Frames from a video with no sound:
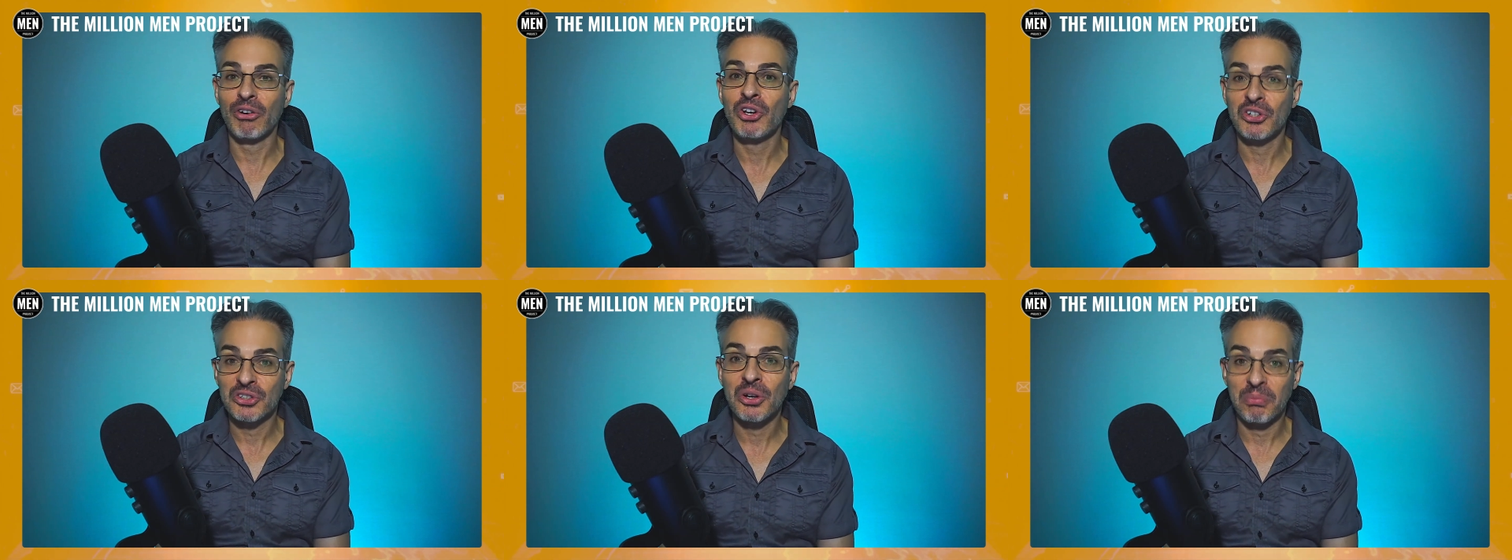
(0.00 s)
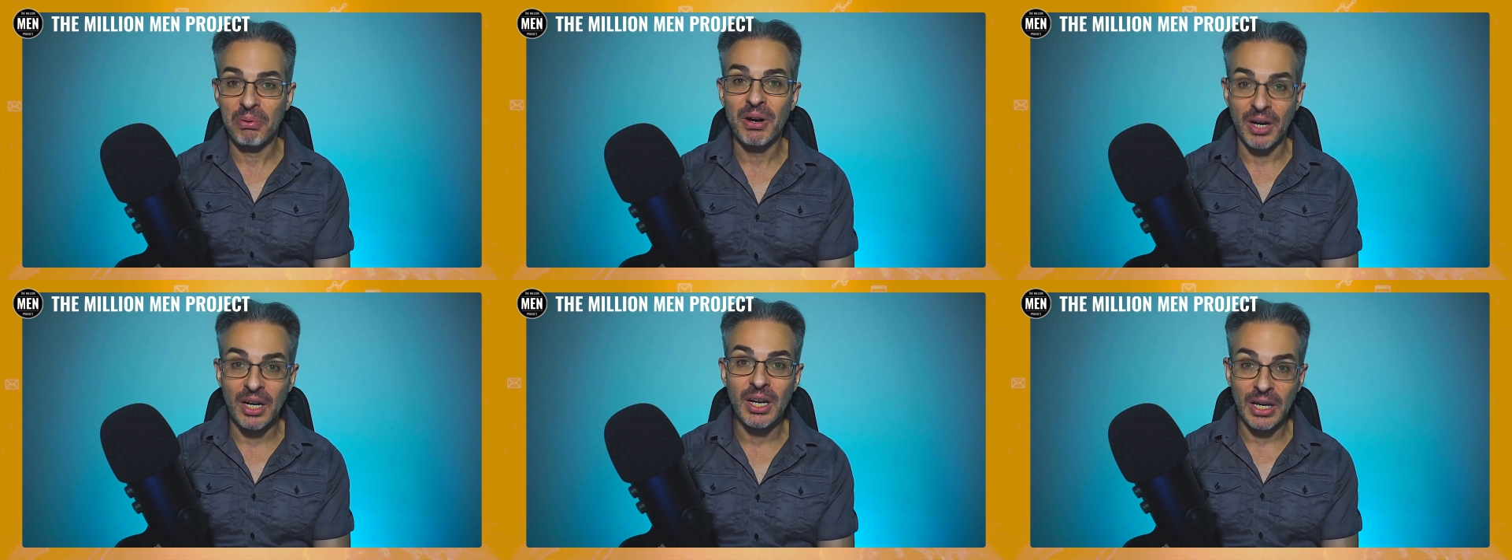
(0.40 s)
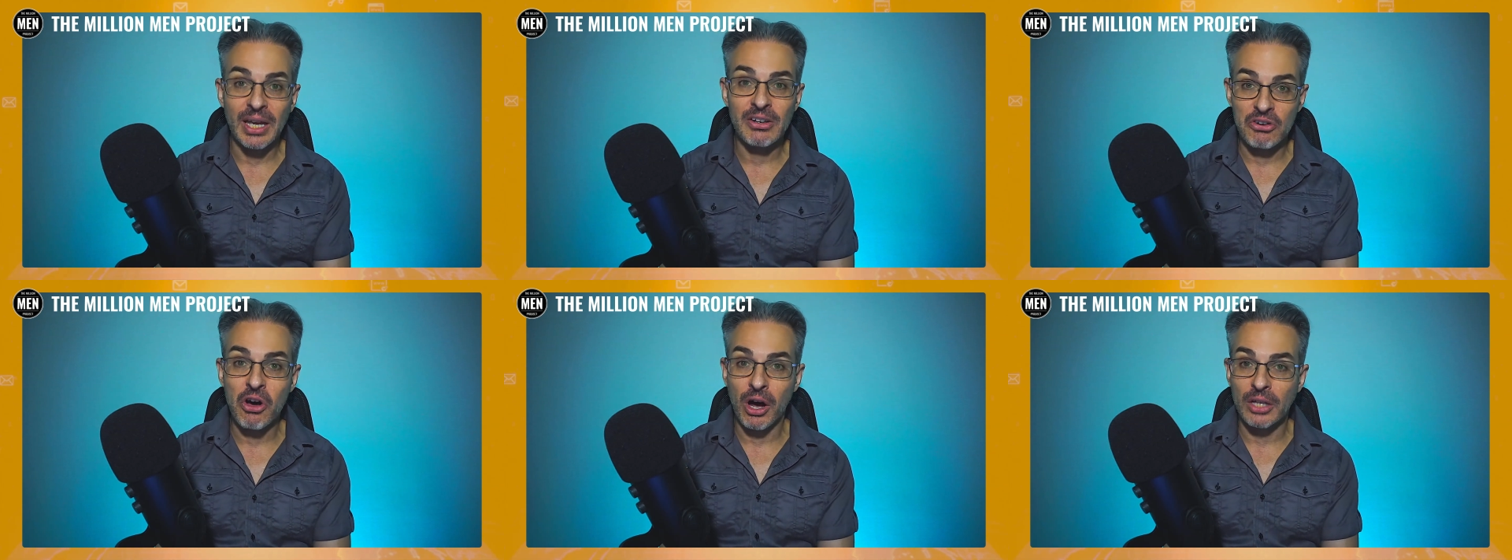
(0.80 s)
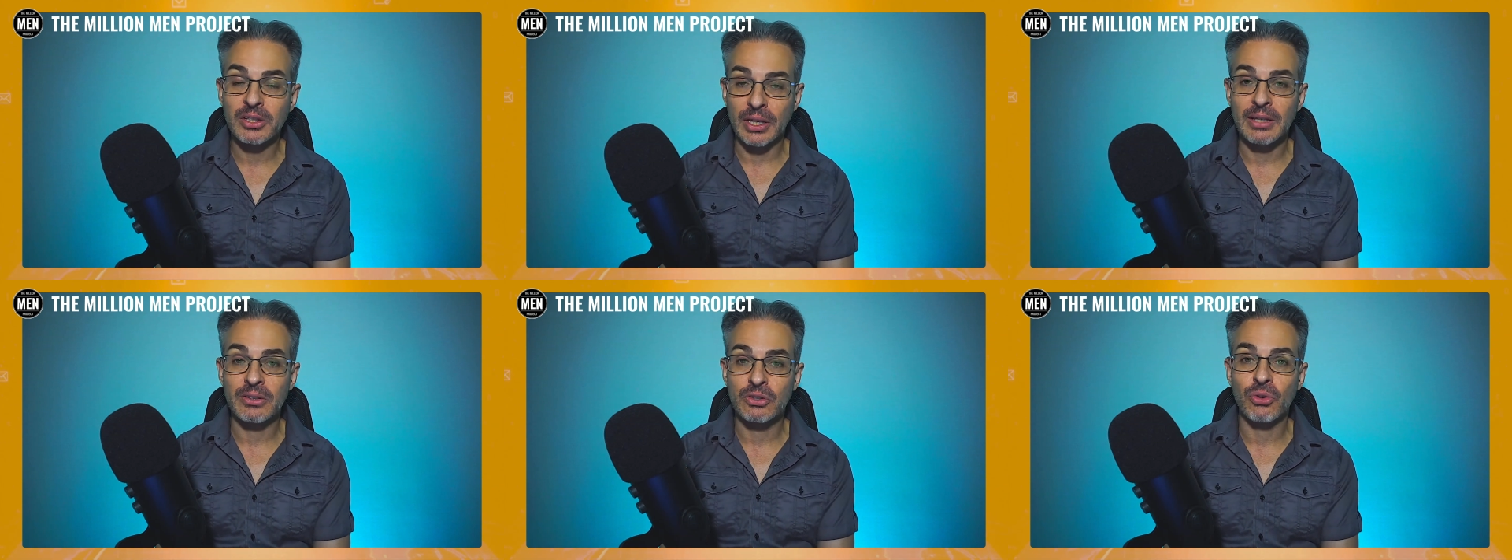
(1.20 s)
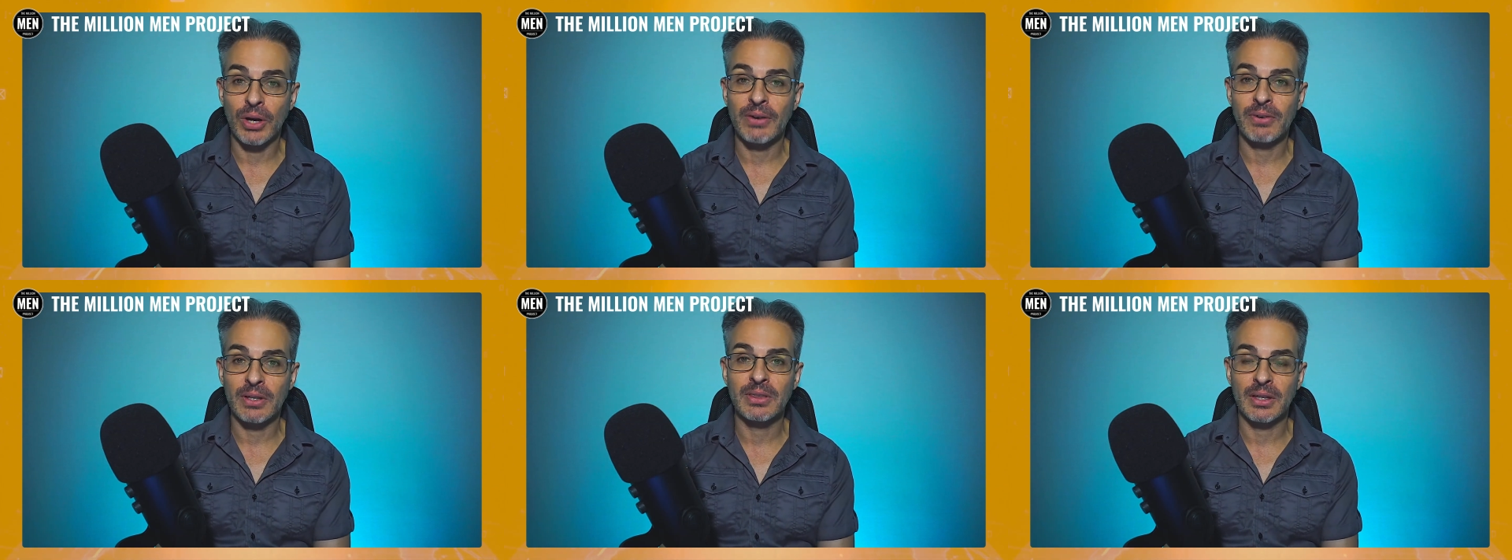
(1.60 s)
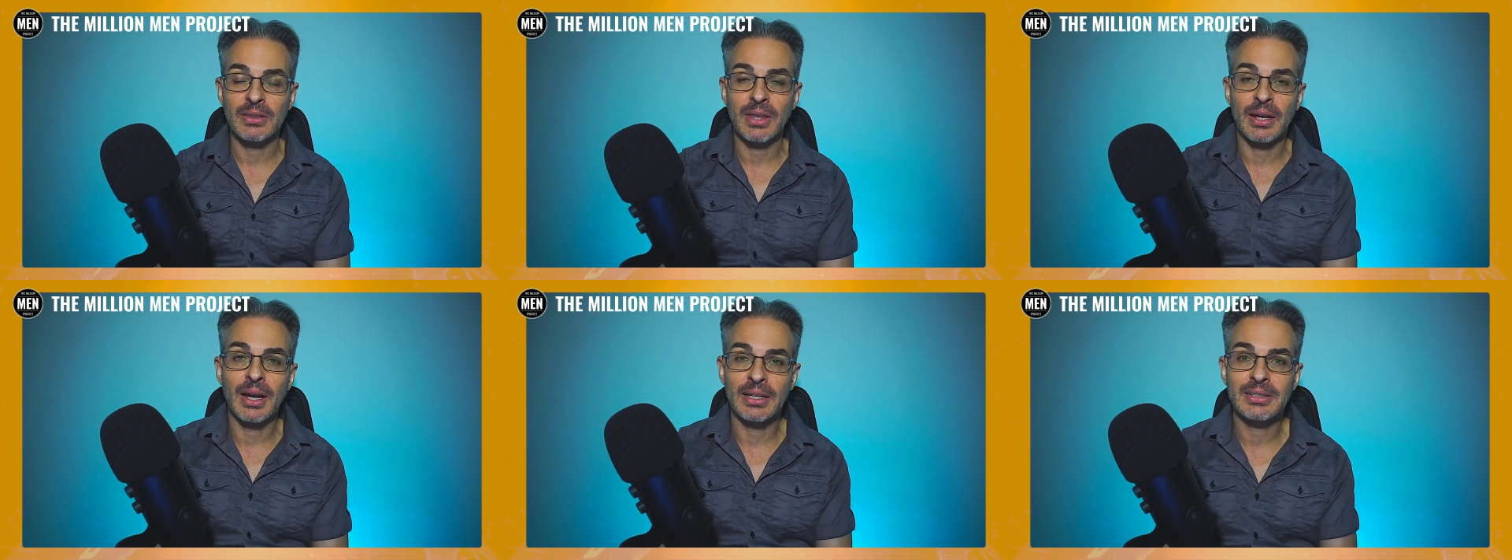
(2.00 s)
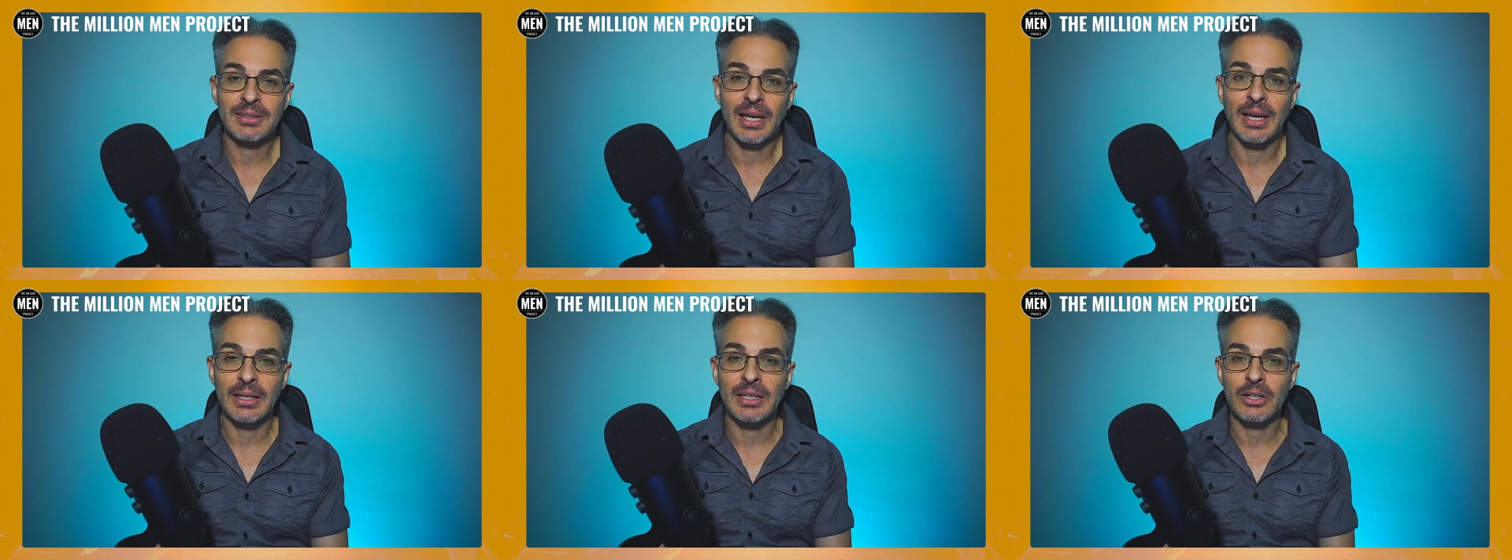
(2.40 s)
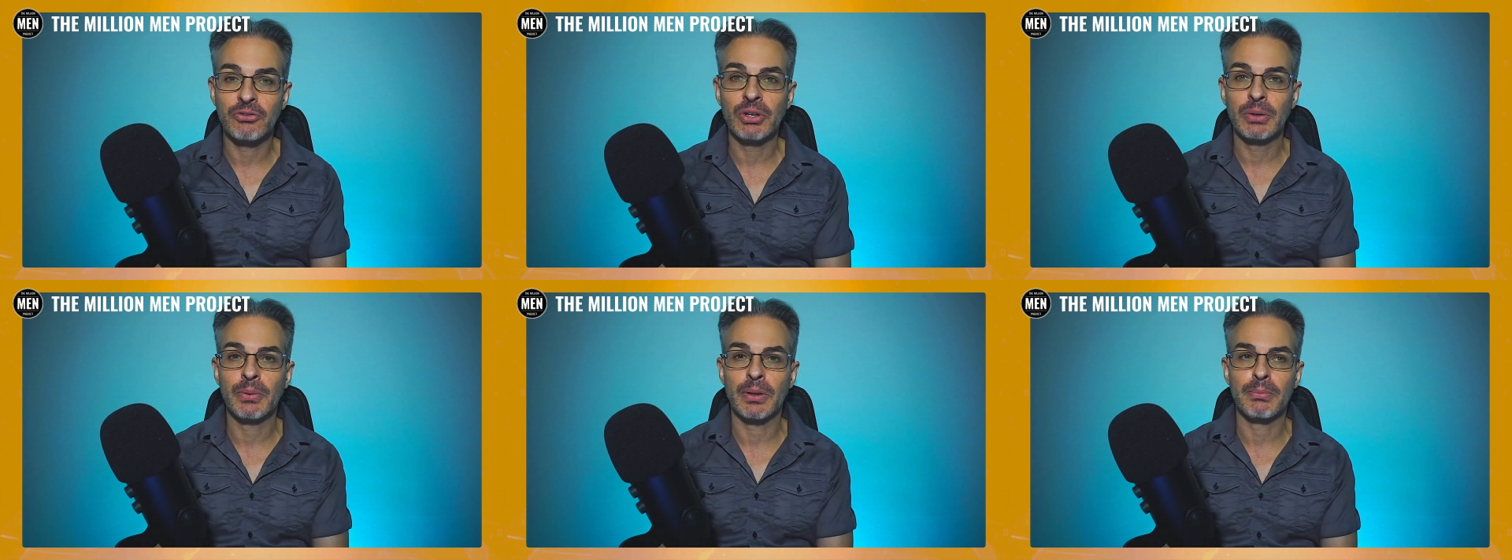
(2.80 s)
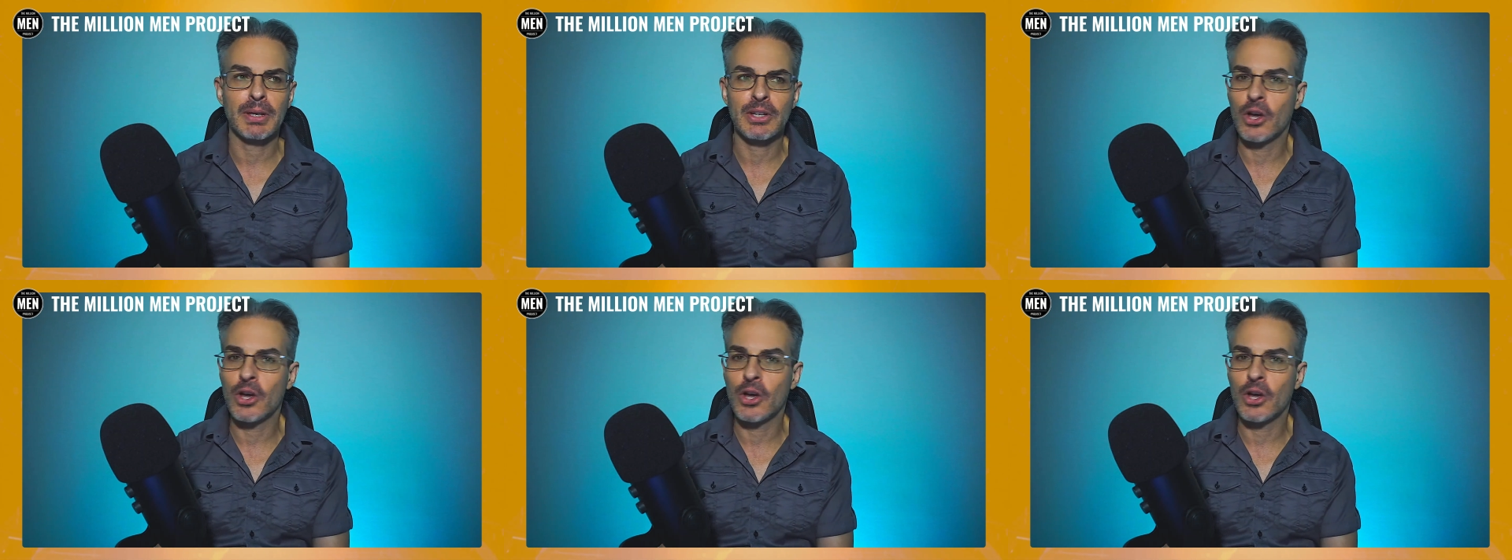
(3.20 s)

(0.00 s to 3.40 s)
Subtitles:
you're so pretty and not into everything that I say and agree with me.